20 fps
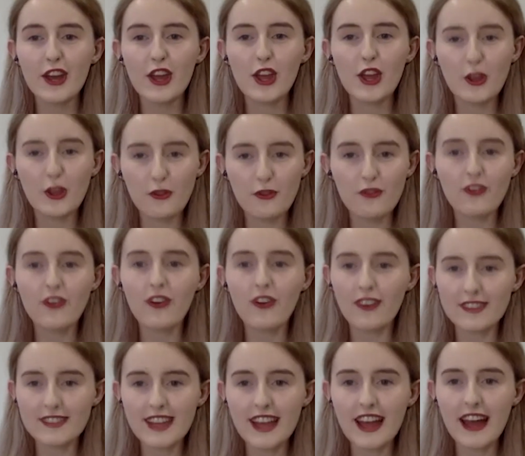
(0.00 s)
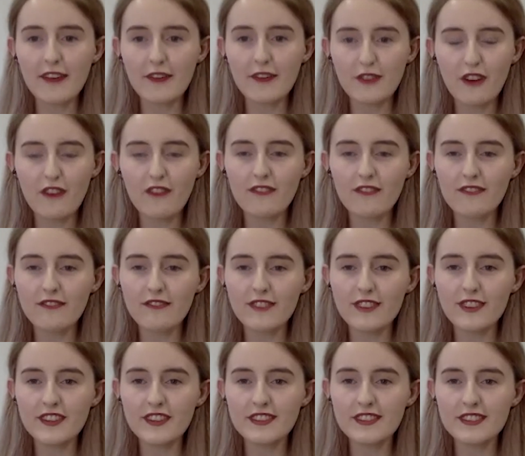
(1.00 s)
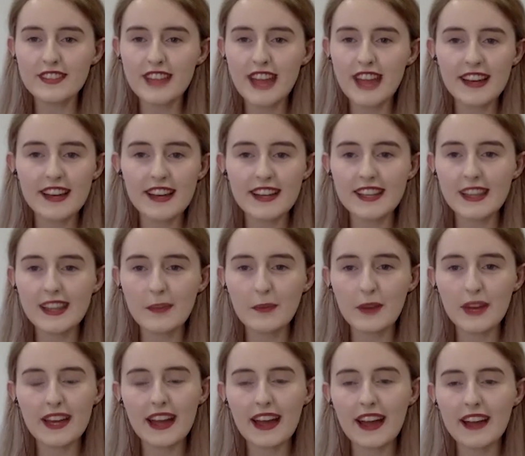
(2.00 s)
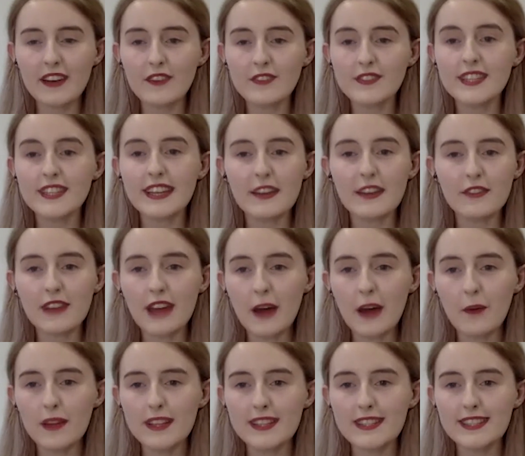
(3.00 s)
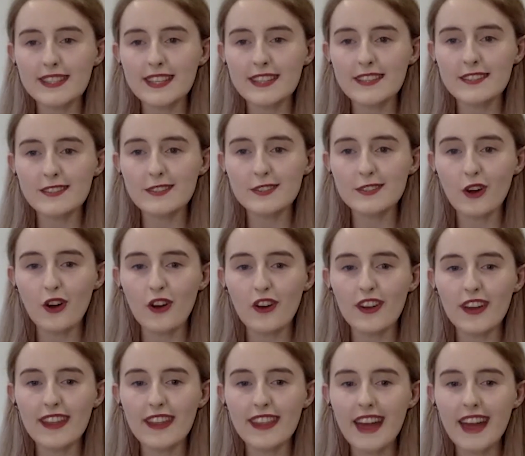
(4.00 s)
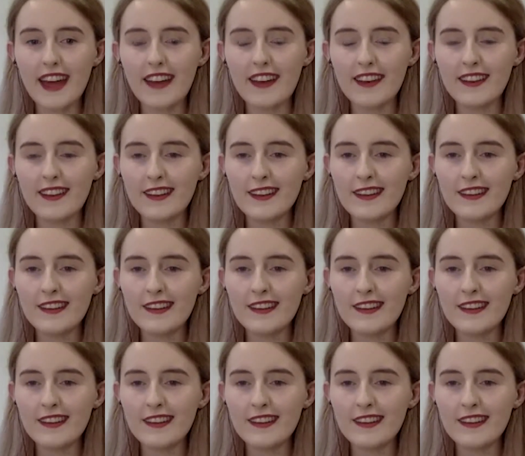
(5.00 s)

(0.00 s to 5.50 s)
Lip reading: you've got to have confidence heading into the weekend, obviously given how well his season's gone, and then